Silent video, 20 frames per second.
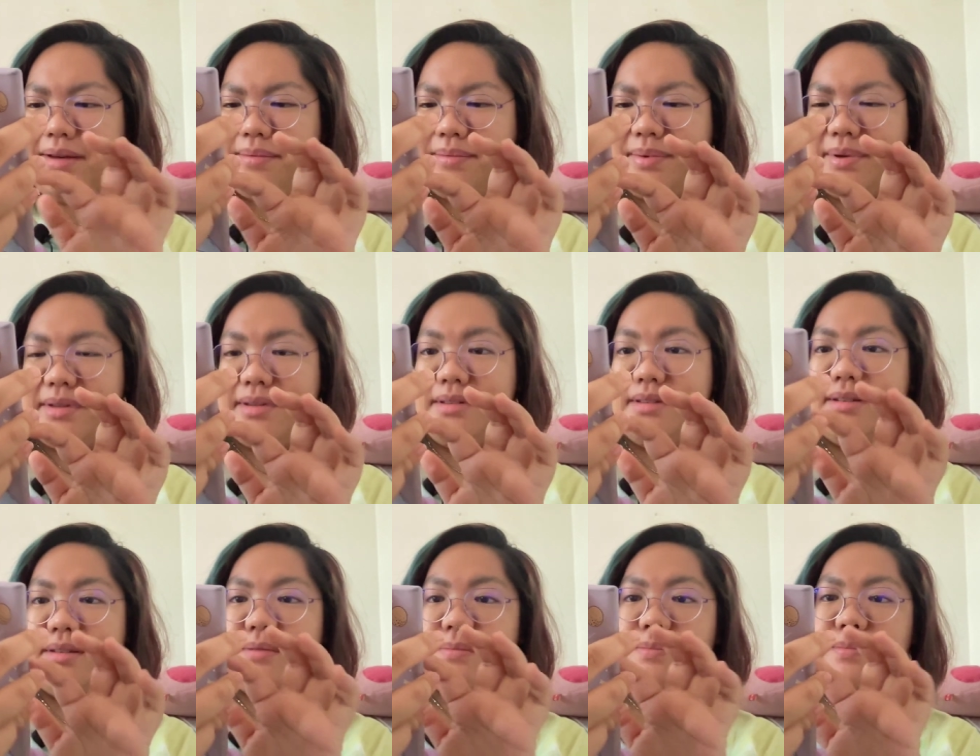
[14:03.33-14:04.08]
But
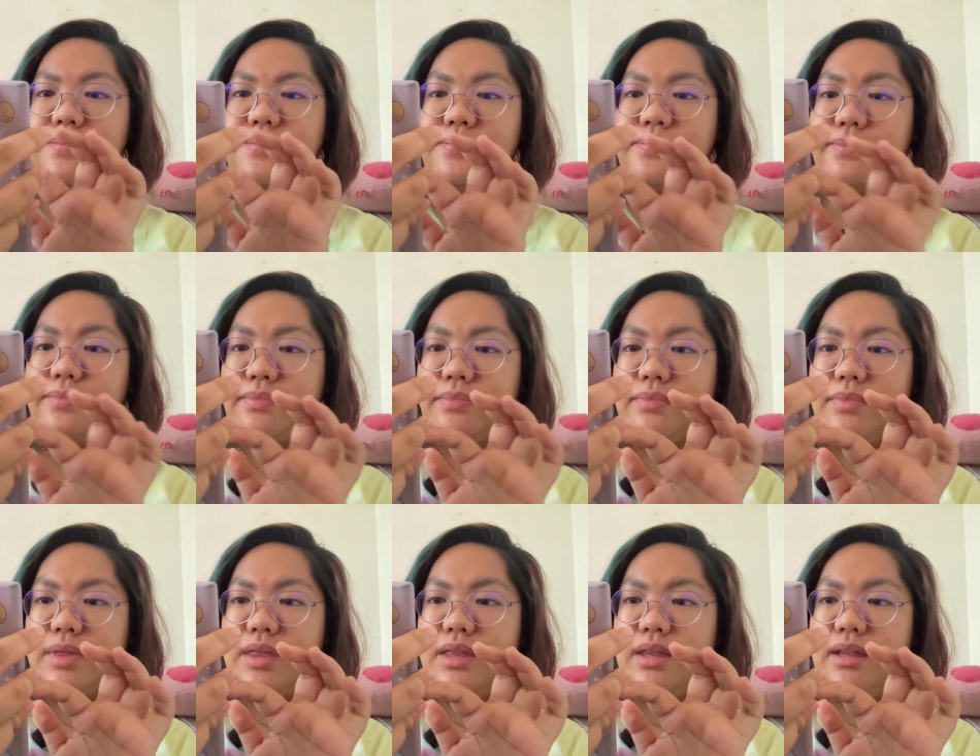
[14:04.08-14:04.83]

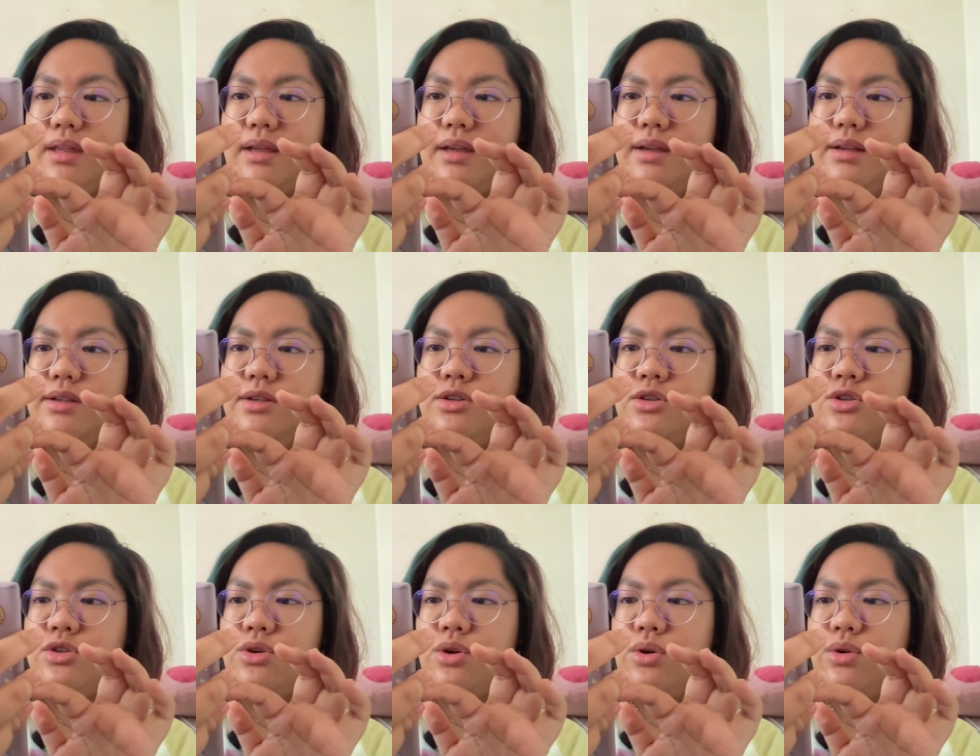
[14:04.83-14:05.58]

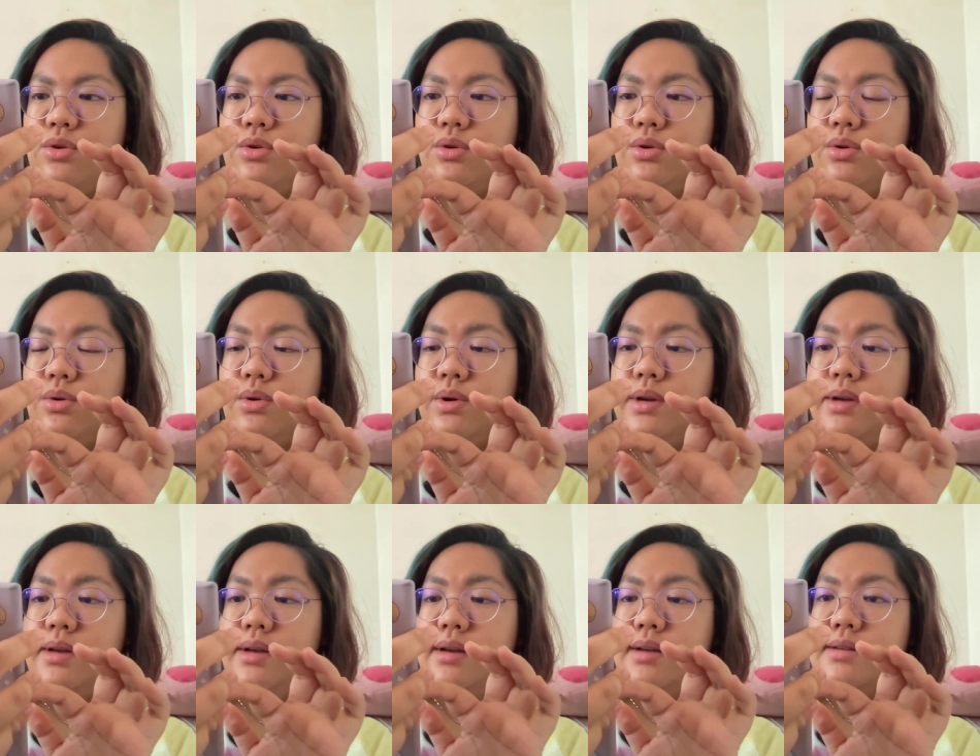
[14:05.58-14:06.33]
so
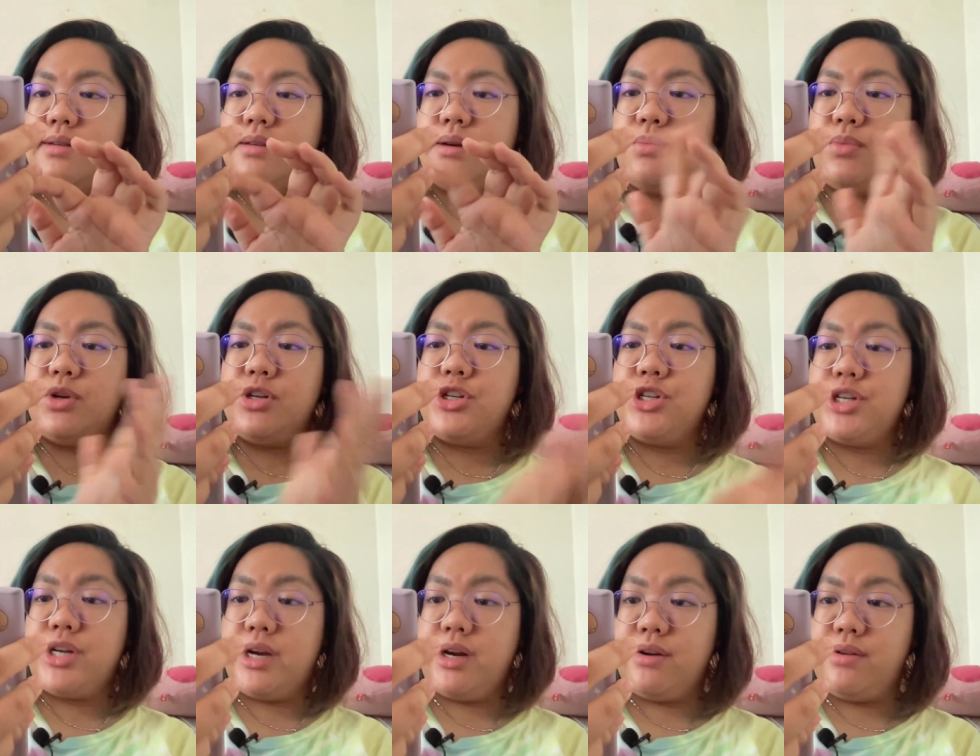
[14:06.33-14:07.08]
someone
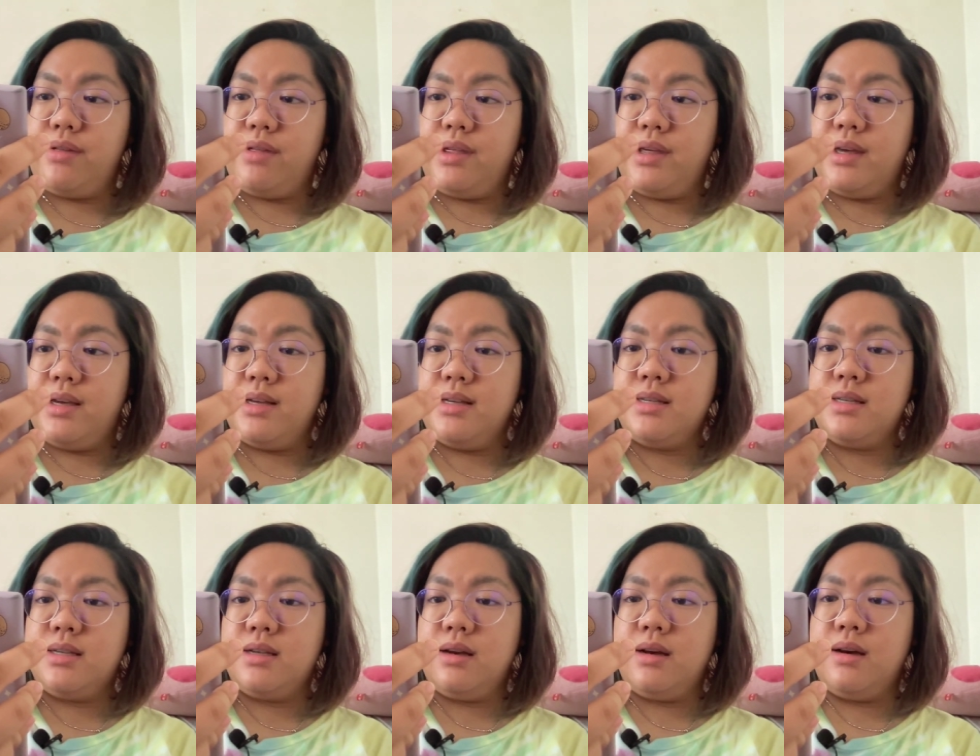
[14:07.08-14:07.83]
shared
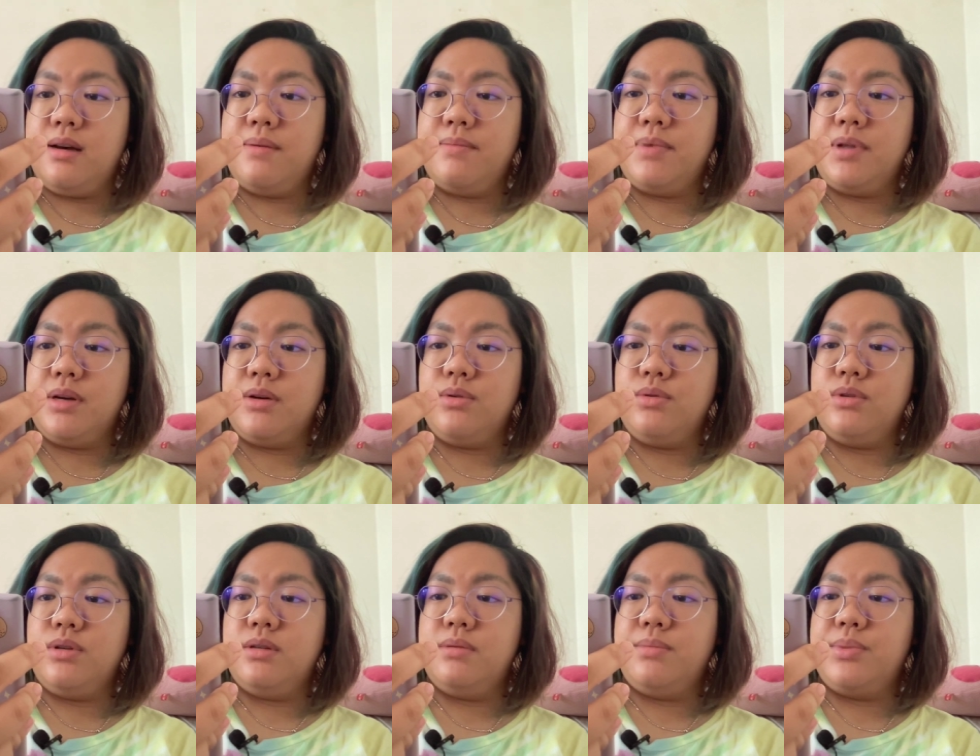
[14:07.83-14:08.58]
this, the
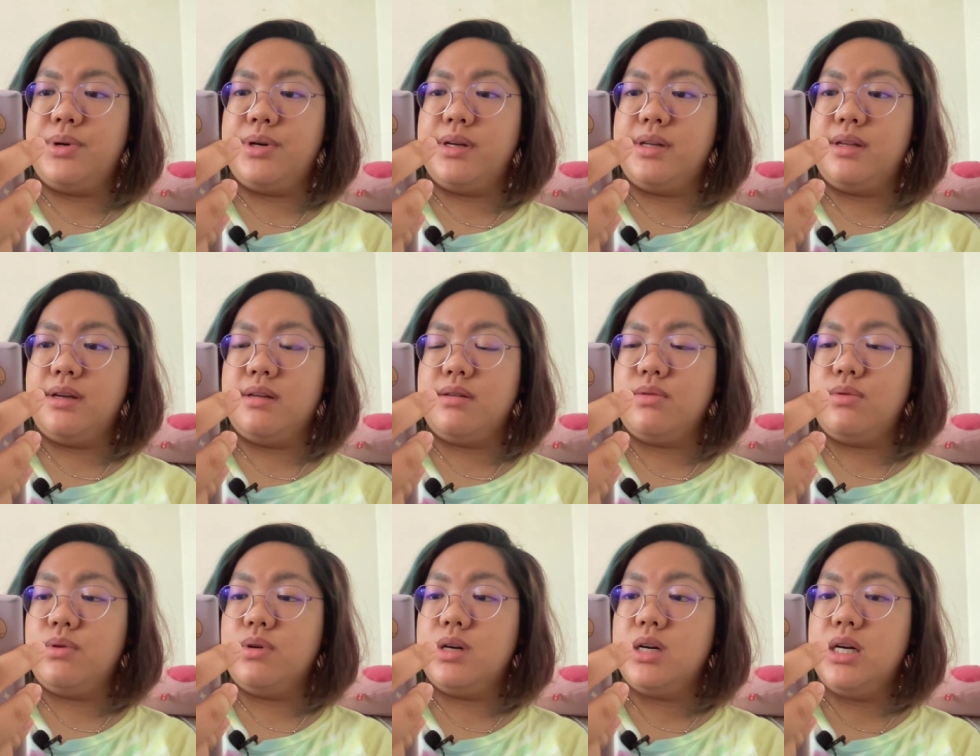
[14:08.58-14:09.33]

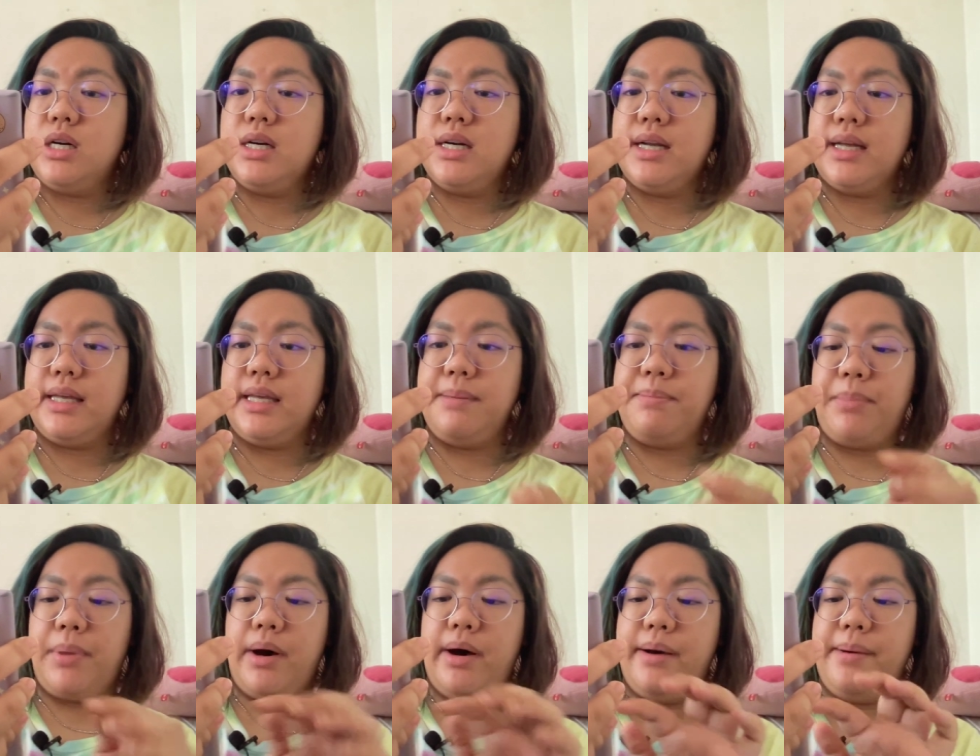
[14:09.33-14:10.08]
Gutenberg.org
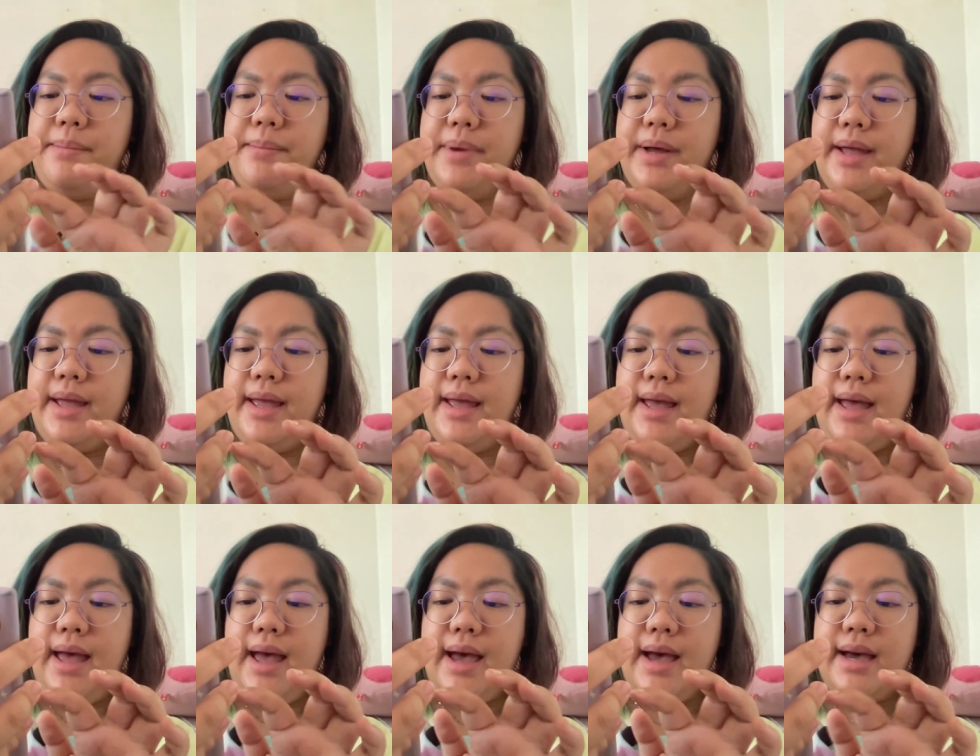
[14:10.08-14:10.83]
EPUB,
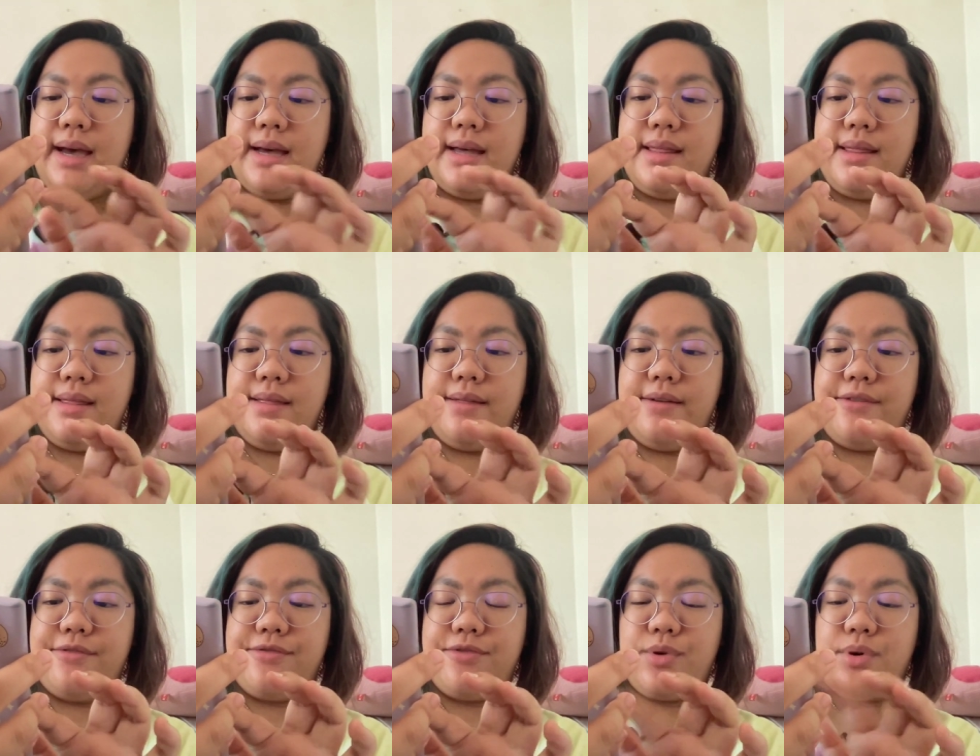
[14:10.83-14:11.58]

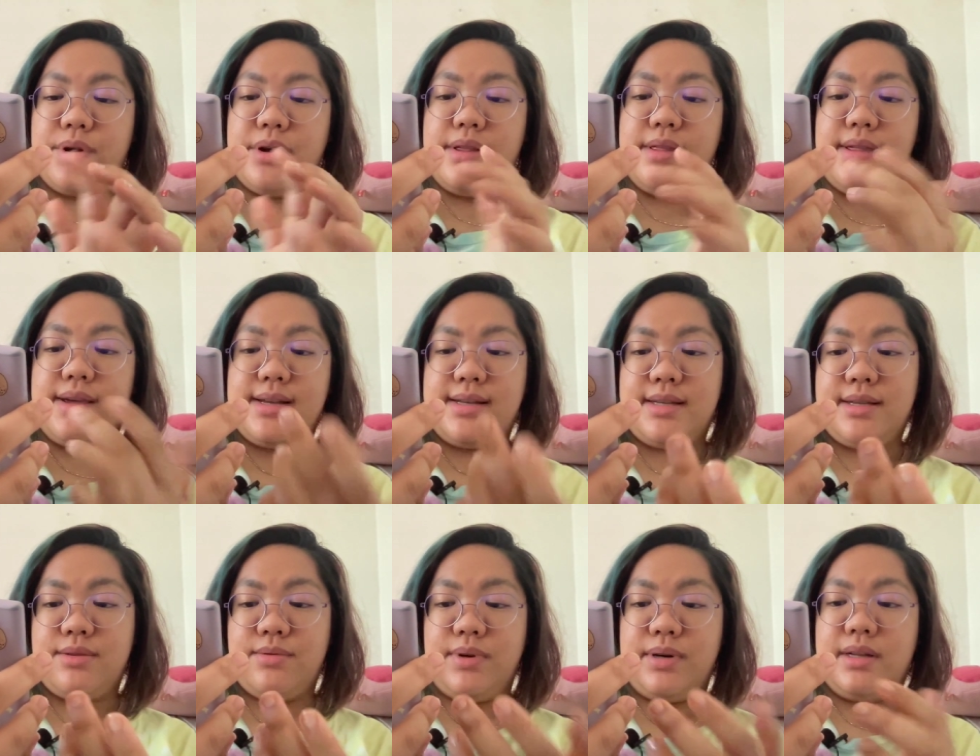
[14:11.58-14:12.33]
and for
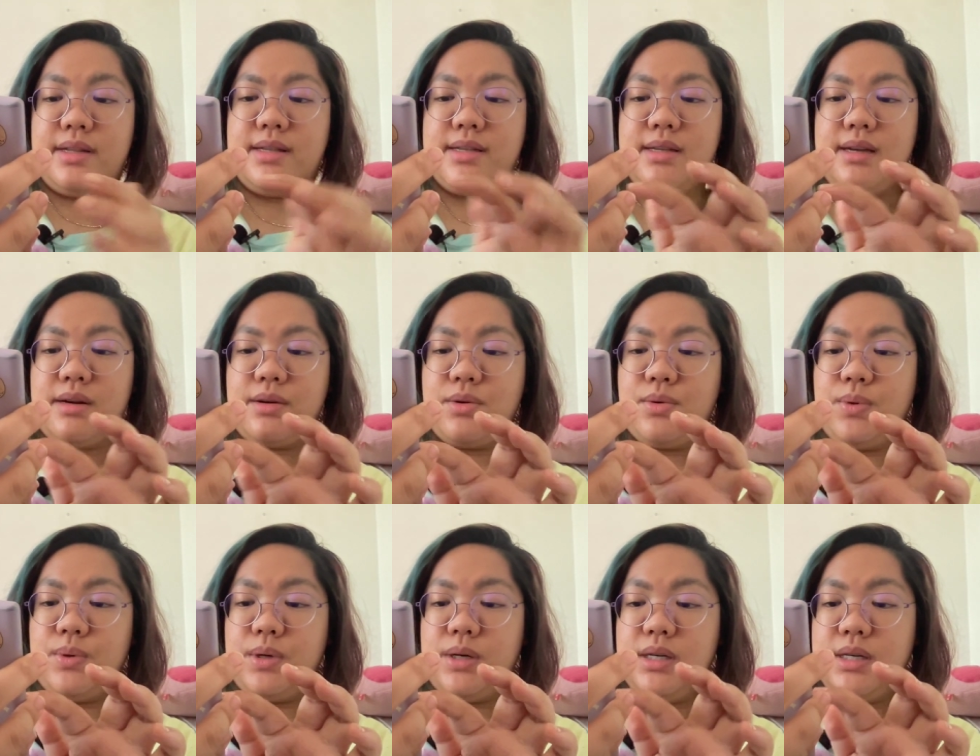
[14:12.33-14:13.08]
this one,
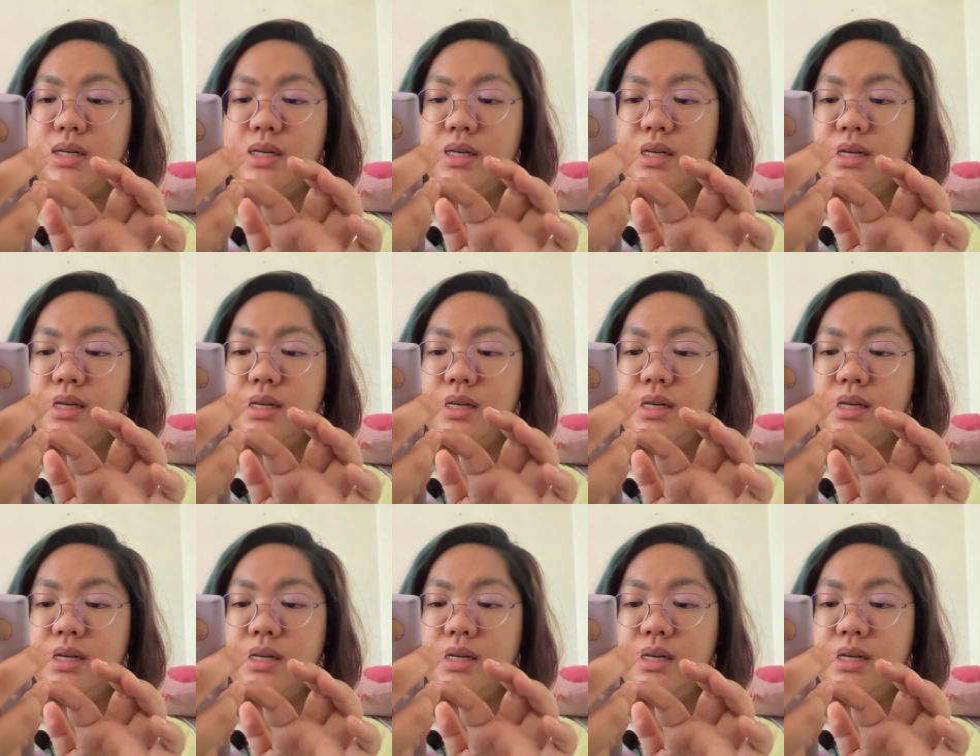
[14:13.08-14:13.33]
Sanko,